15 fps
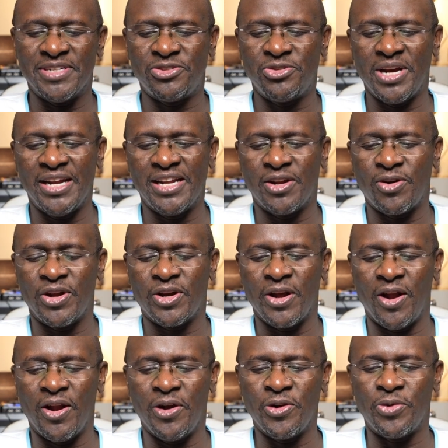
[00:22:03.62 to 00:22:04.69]
sijui kani kwa
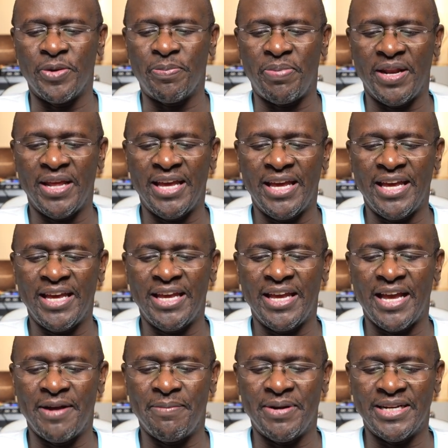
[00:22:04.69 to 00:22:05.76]
alalu kui play,
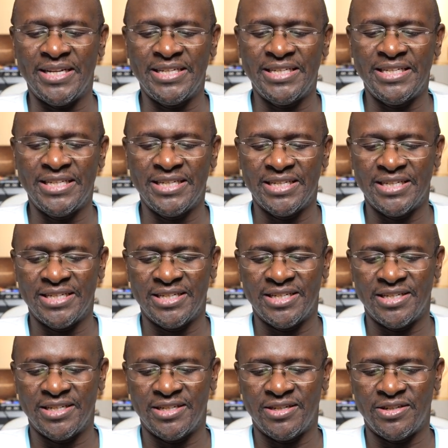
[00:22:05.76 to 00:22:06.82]
ama nini,
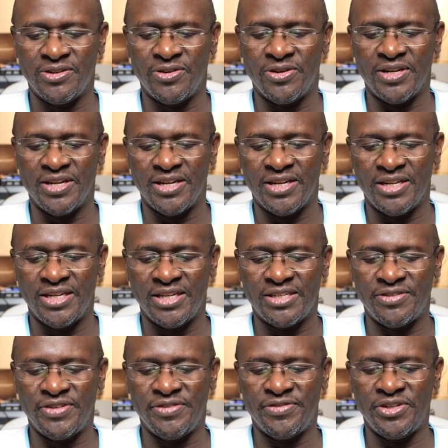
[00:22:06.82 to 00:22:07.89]
naona,
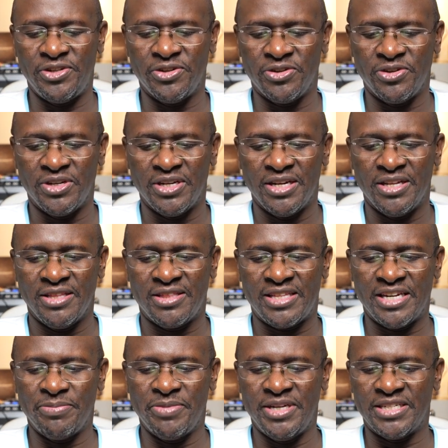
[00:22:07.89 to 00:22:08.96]
ni video
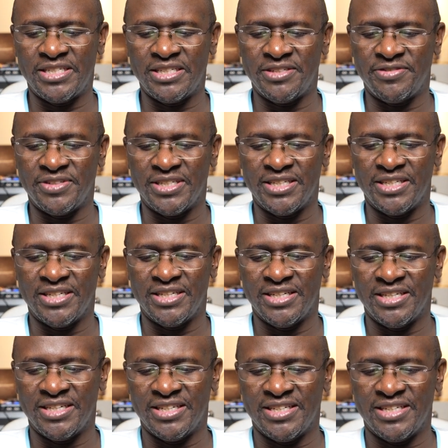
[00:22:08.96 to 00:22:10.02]
3 minutes hivi.
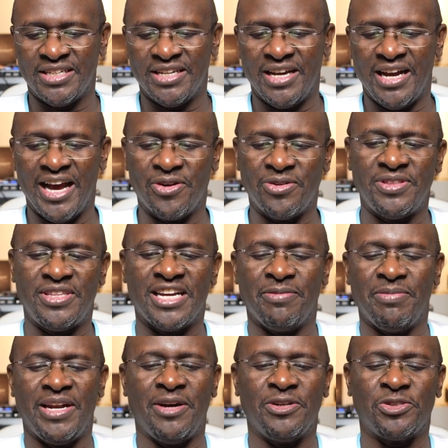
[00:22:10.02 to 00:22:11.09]
I don't think
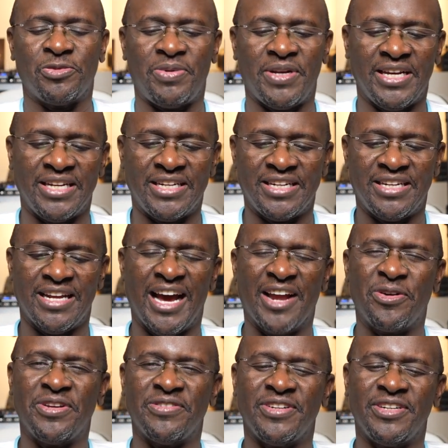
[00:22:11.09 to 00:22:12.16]
I'm allowed to play. I
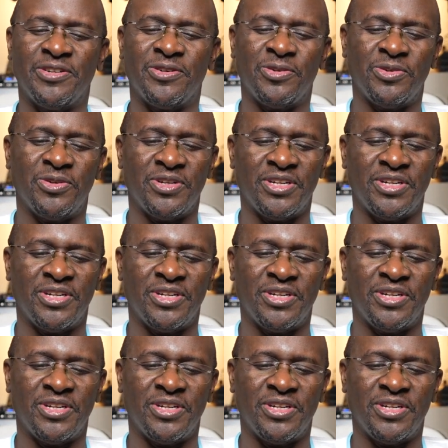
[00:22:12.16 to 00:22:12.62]
don't even know.